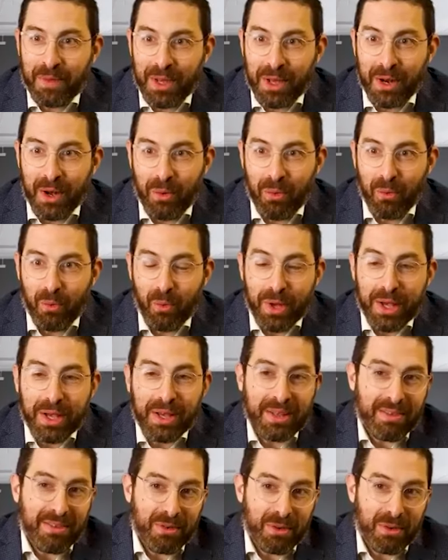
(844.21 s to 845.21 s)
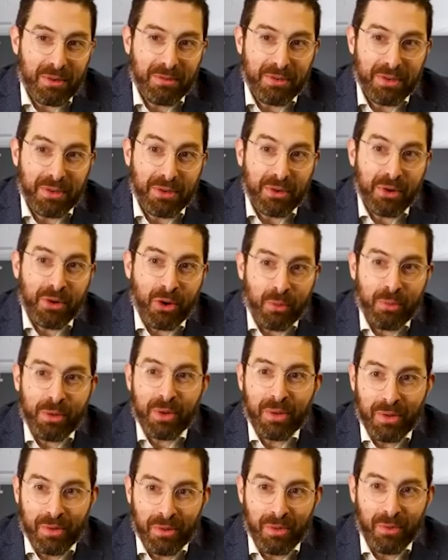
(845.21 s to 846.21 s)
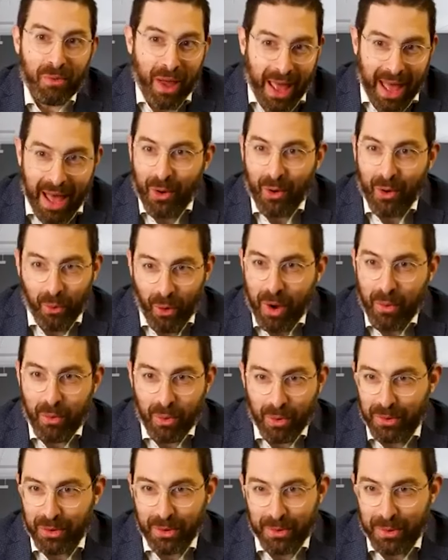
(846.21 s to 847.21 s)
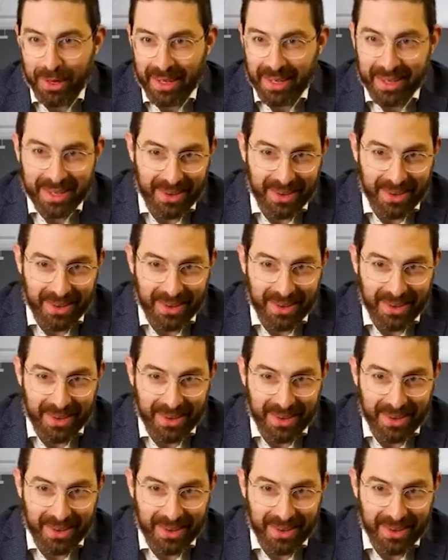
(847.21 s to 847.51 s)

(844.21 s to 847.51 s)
you know, we can sort of determine how great we're doing.